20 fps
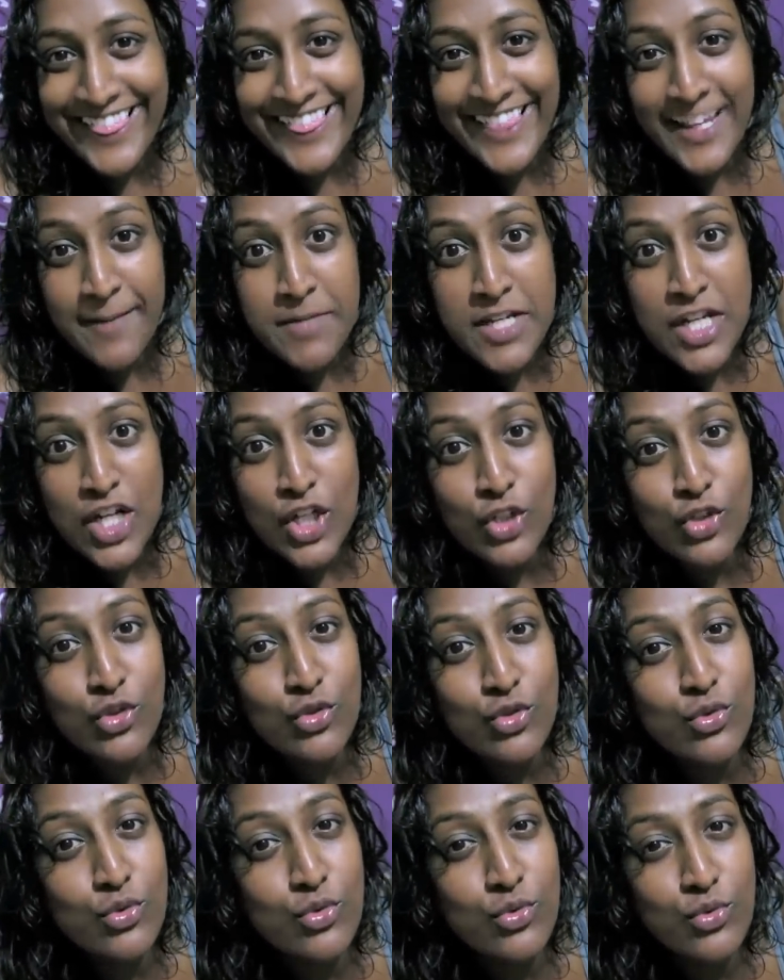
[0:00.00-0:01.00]
Let me
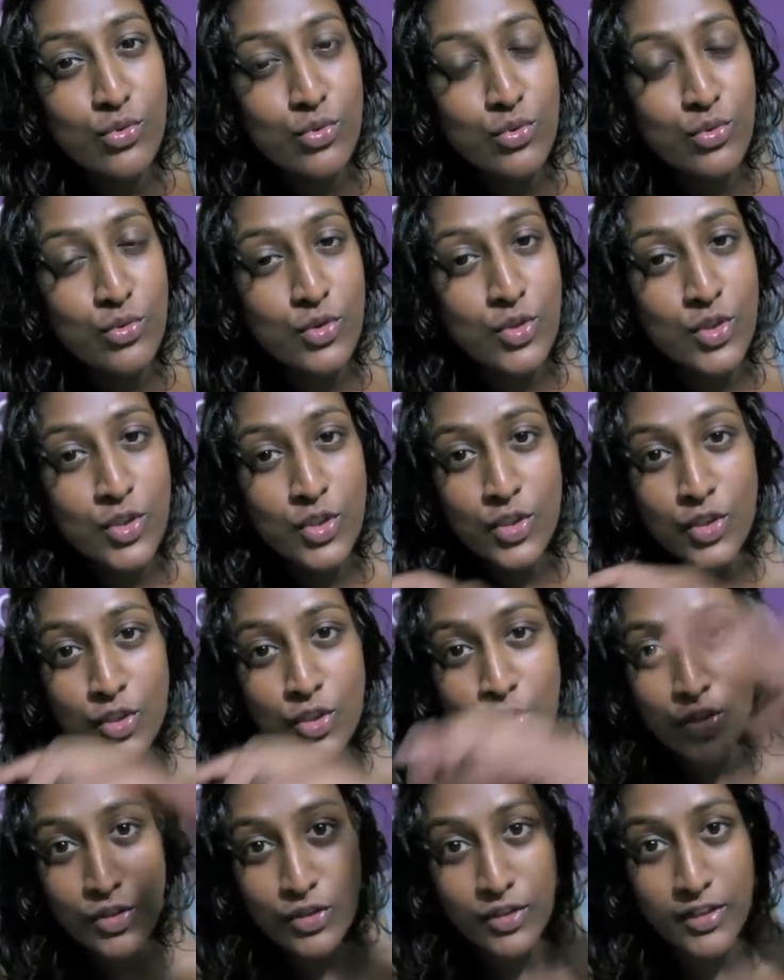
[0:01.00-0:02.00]
know.
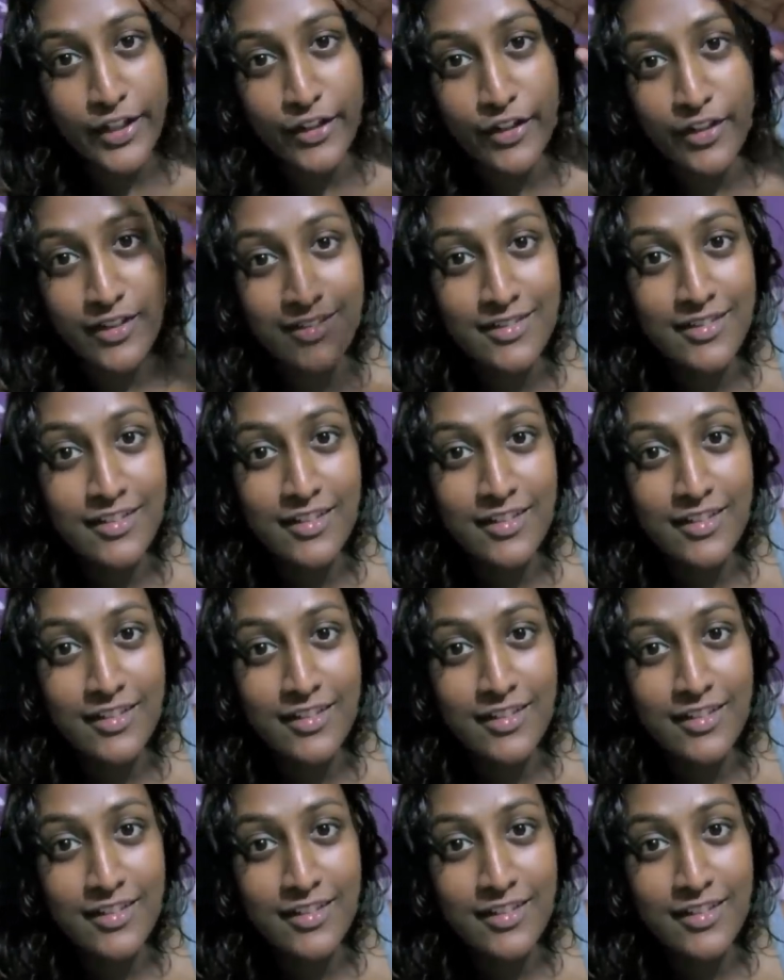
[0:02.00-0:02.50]
Later.